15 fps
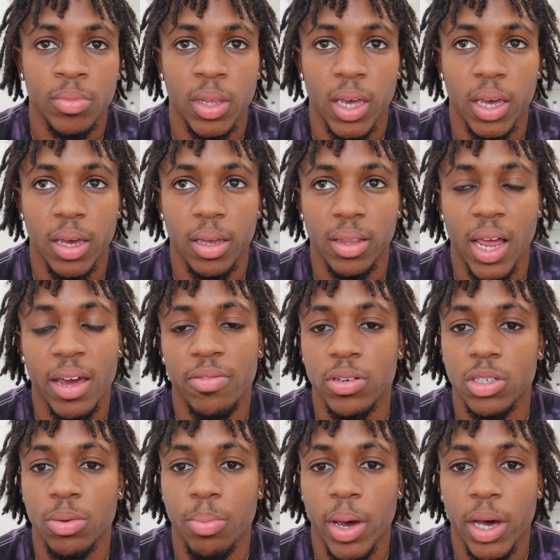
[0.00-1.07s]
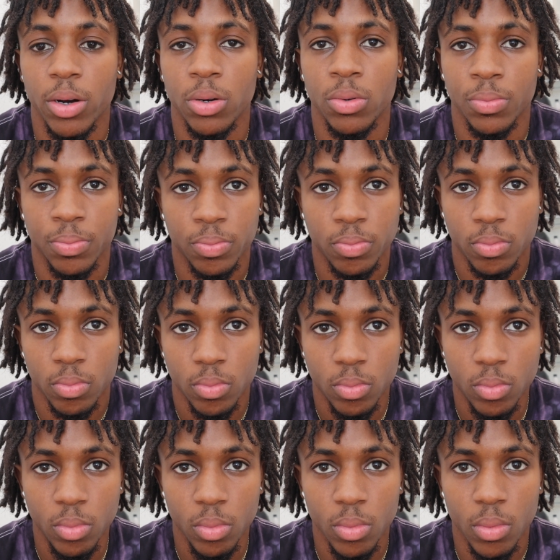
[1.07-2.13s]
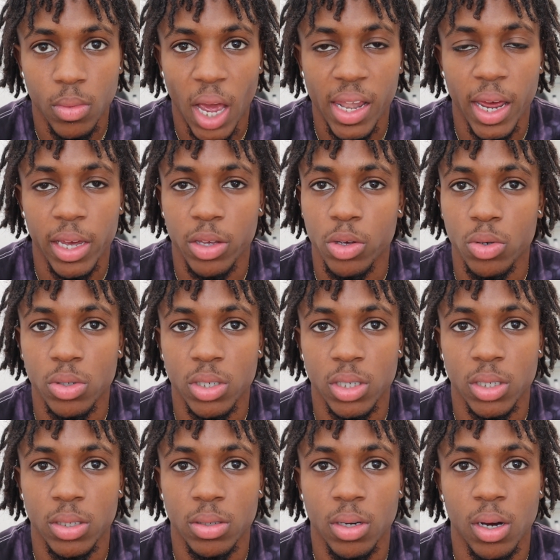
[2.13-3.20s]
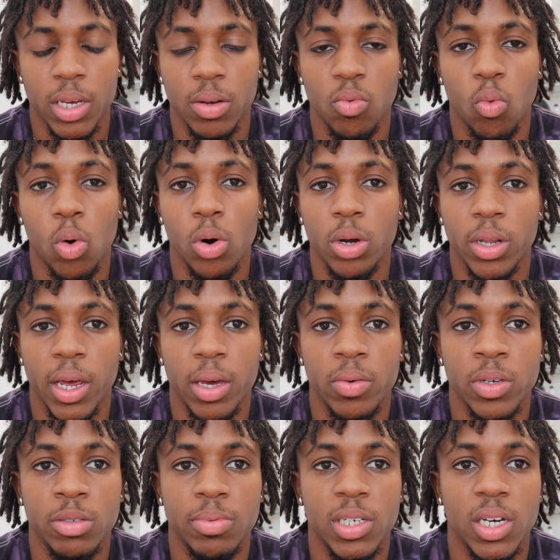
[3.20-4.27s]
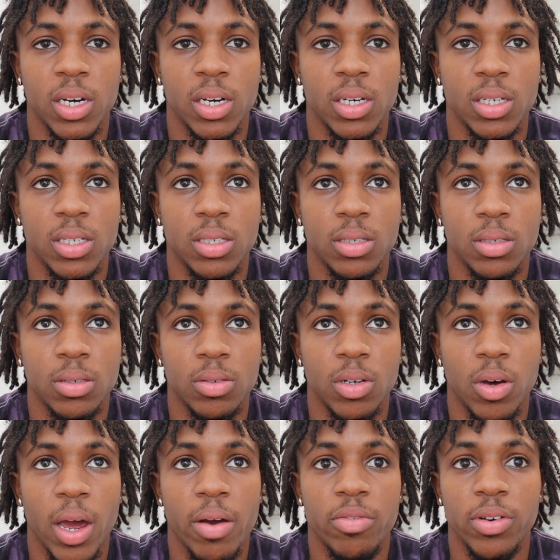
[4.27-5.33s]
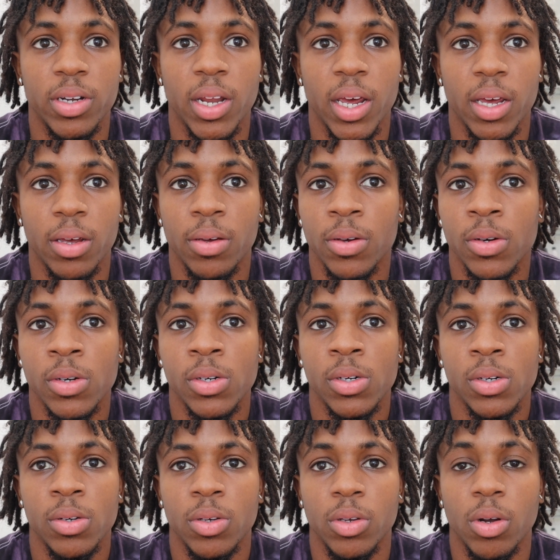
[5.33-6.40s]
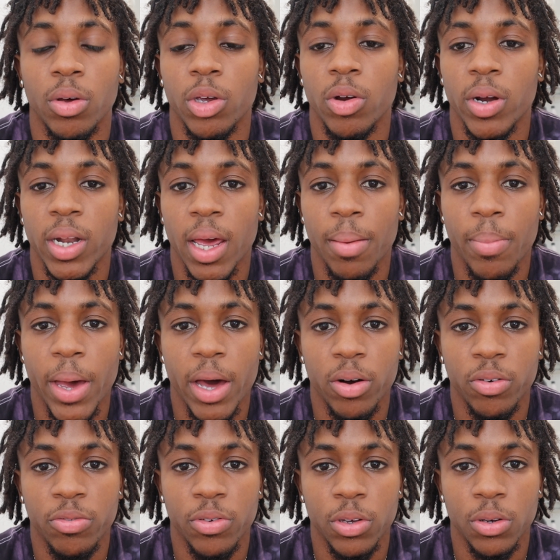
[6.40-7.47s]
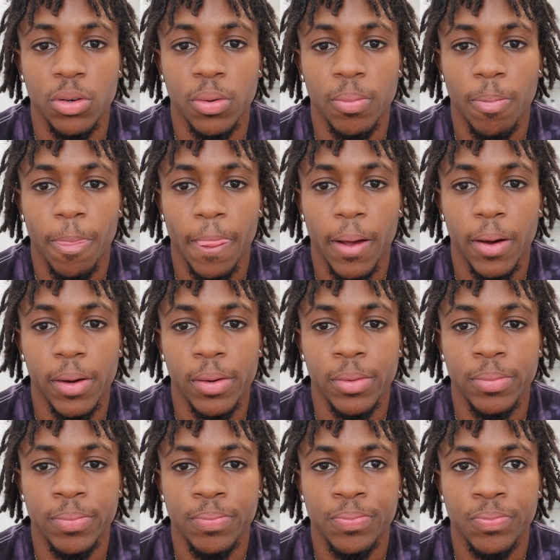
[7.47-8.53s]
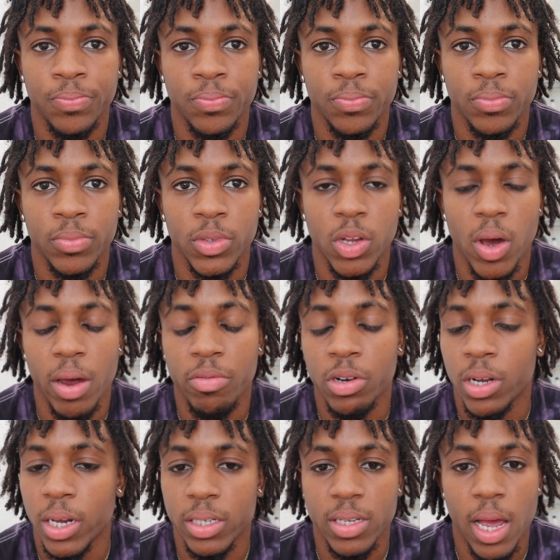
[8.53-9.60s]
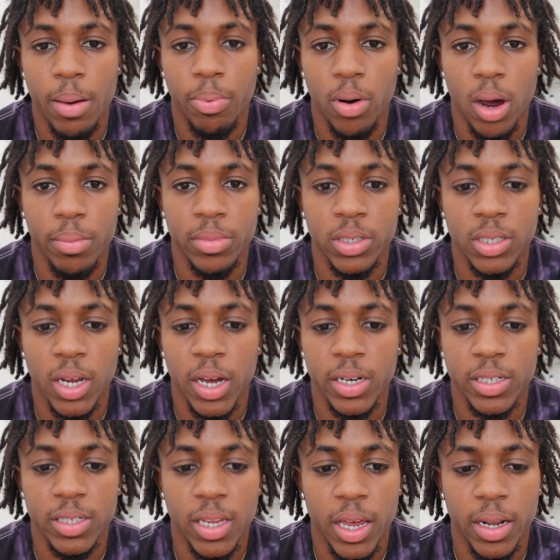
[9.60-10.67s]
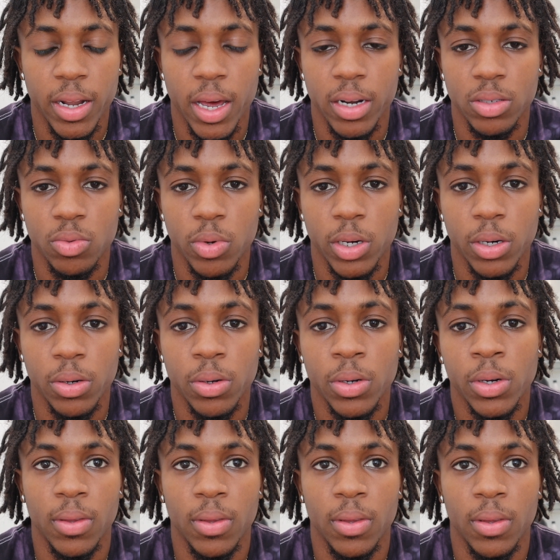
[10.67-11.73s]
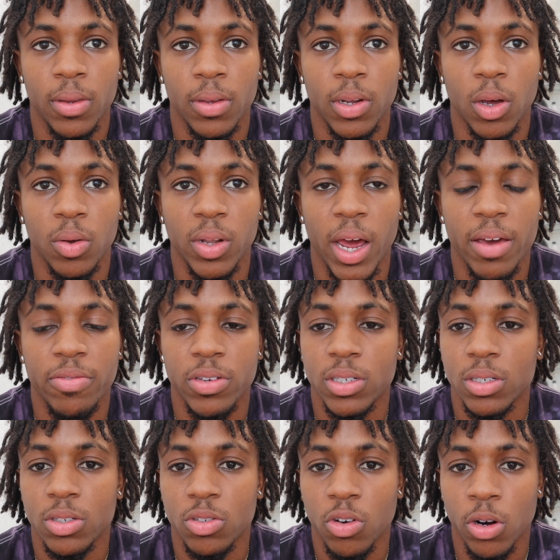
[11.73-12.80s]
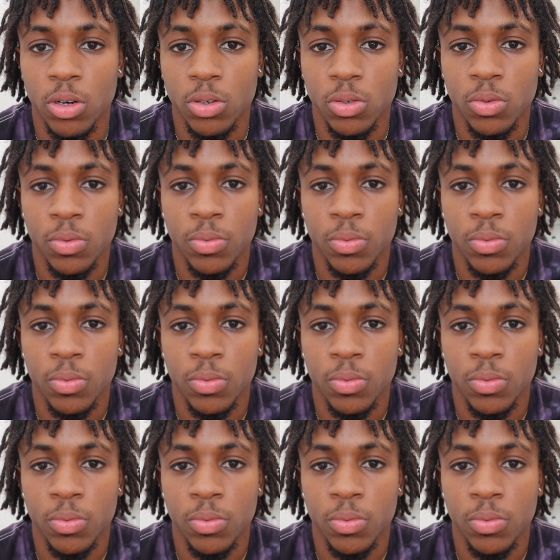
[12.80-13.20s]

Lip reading: And life is a battle. I like using war language, because every day, you're in that battlefield. Every day is not promised. I understand that as well. Life is a struggle,